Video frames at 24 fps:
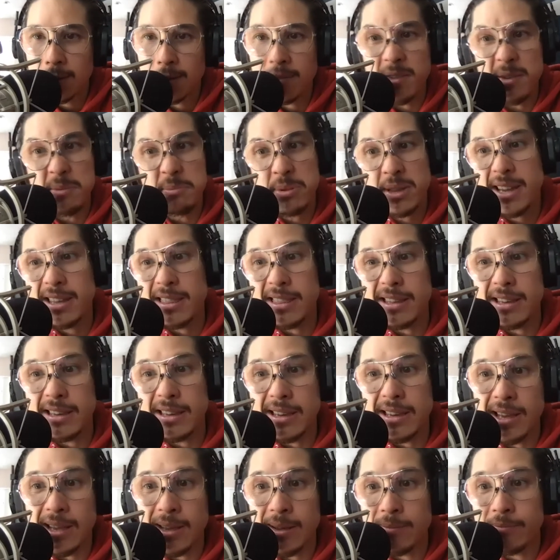if you're playing the
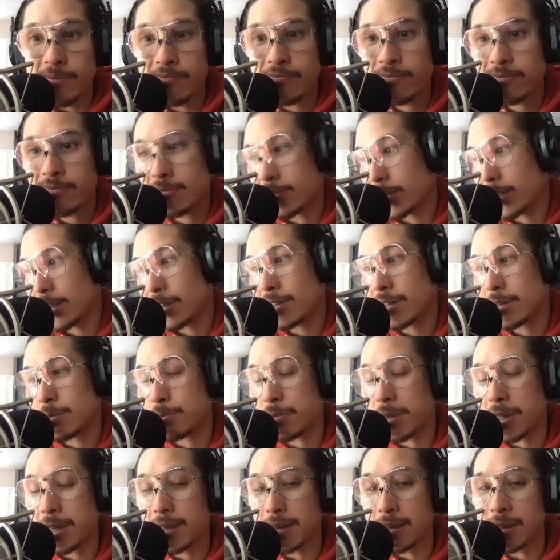game you're
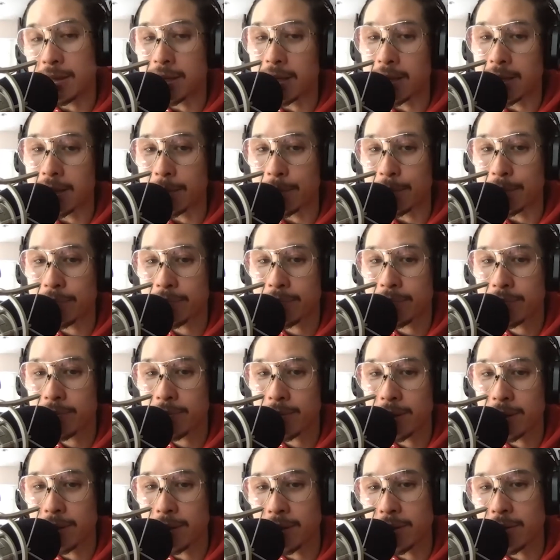just playing the game
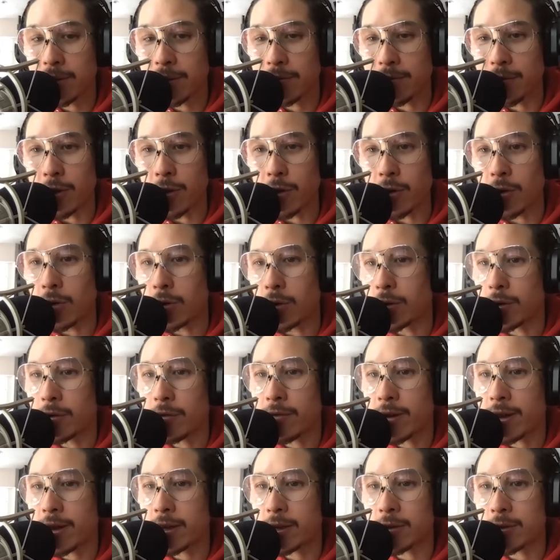you have no your
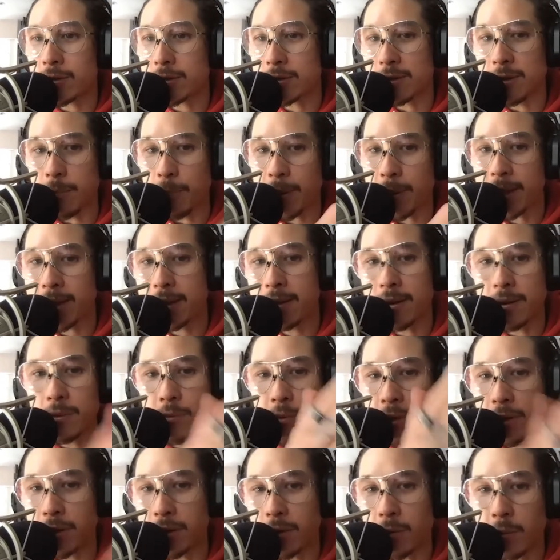value doesn't depend on
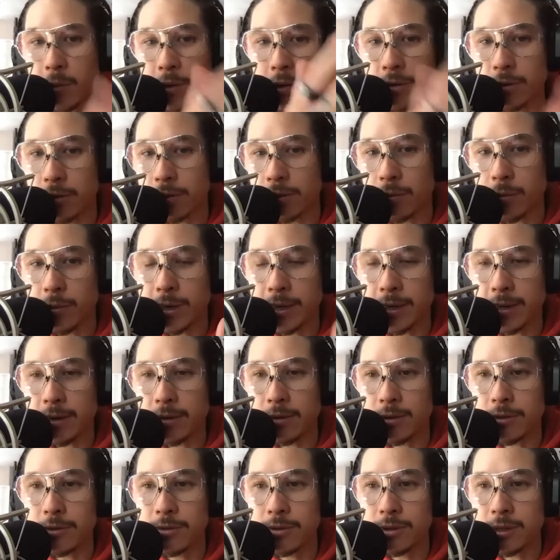whether you're winning or
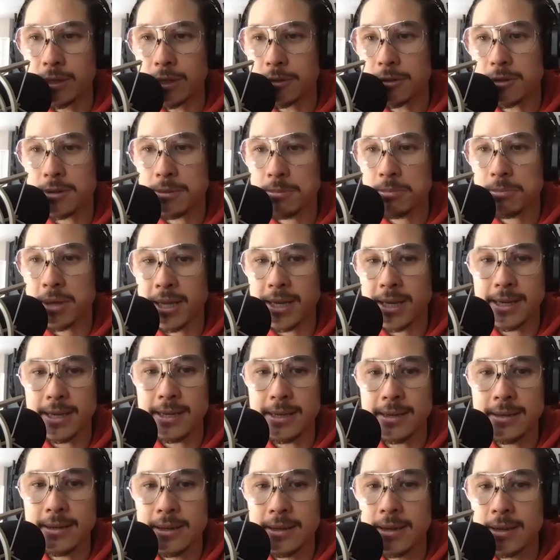losing you're just playing
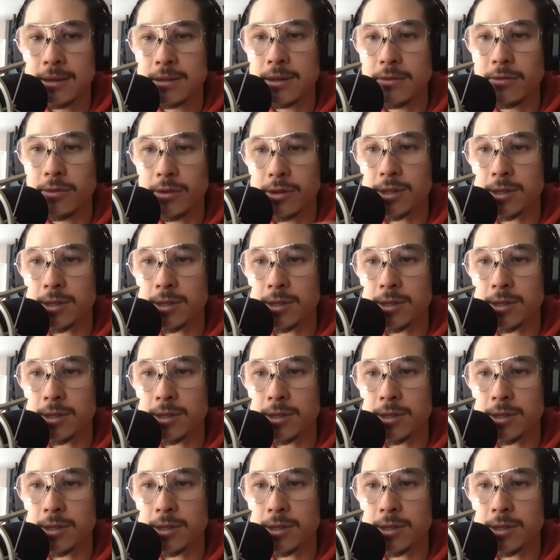it so right.